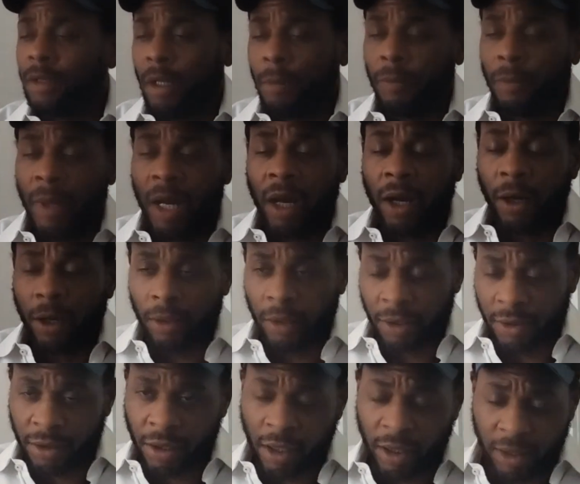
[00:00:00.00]
my
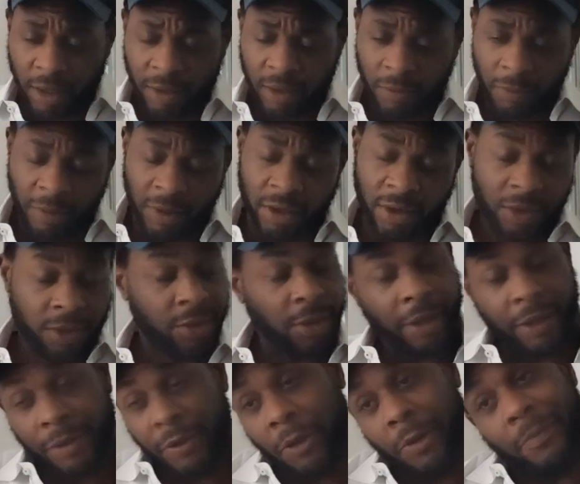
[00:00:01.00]
early 30s was
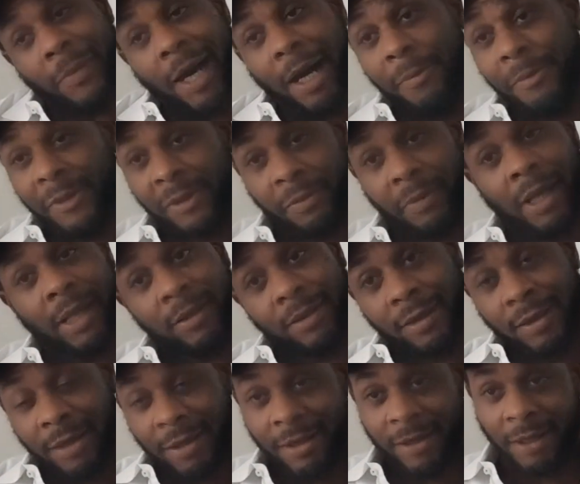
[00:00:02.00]
during Obama's
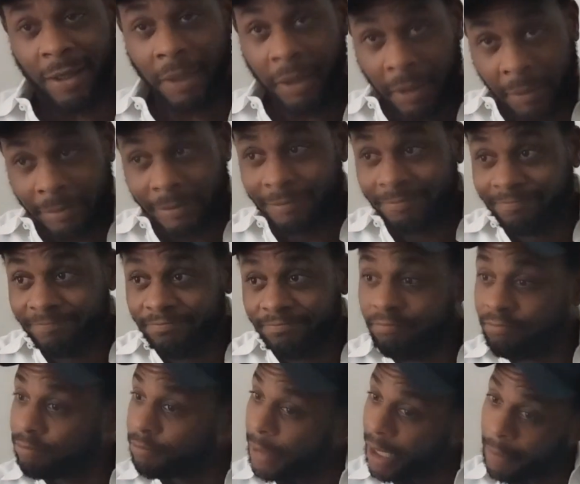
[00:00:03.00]
presidency,
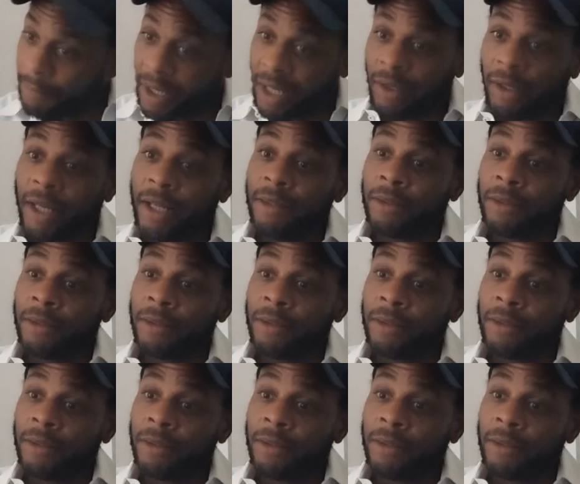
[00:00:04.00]
and my late